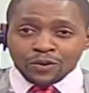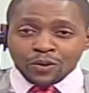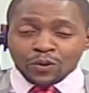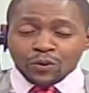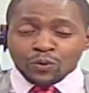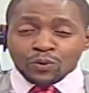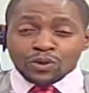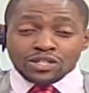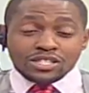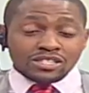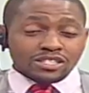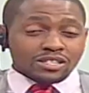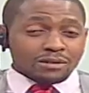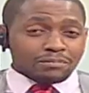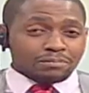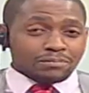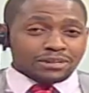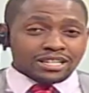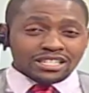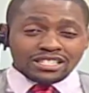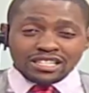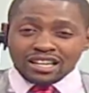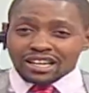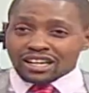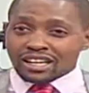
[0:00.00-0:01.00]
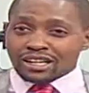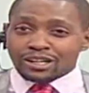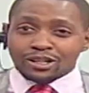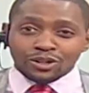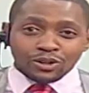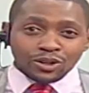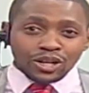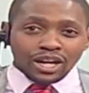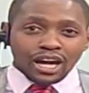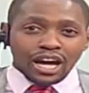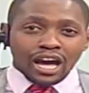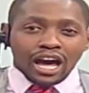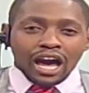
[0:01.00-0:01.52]
We simply take a
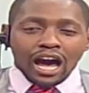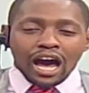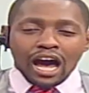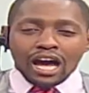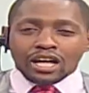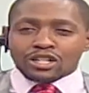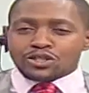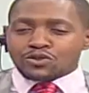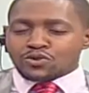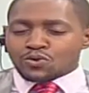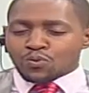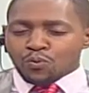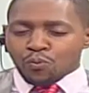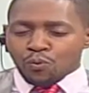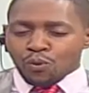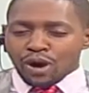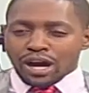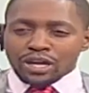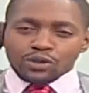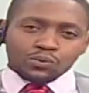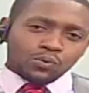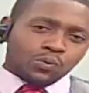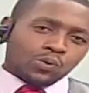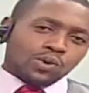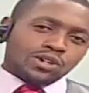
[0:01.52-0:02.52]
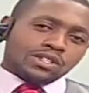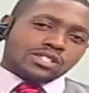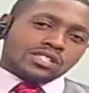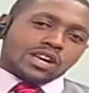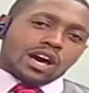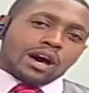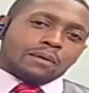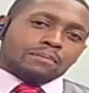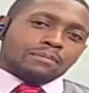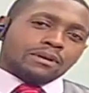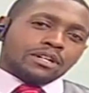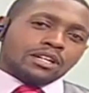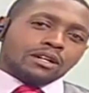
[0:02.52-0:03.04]
look at, at what's
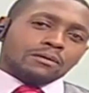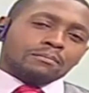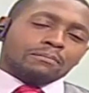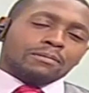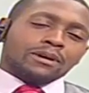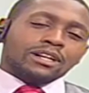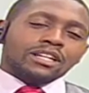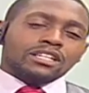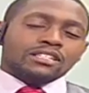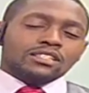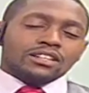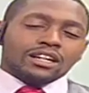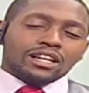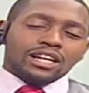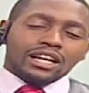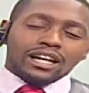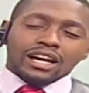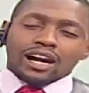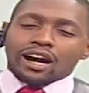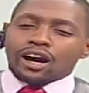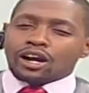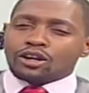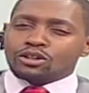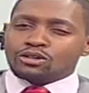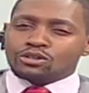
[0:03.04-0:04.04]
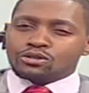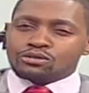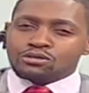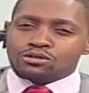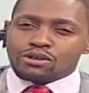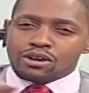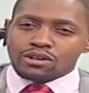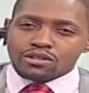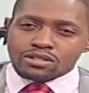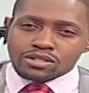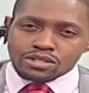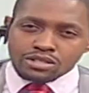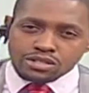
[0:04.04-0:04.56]
happening politically
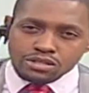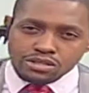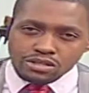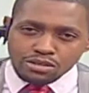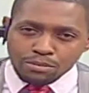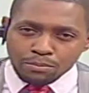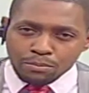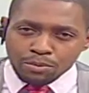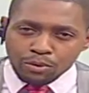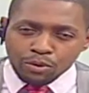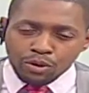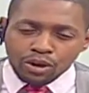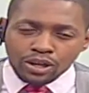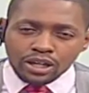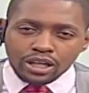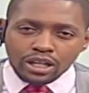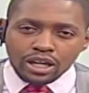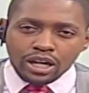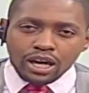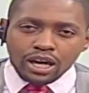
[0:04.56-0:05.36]
across the board.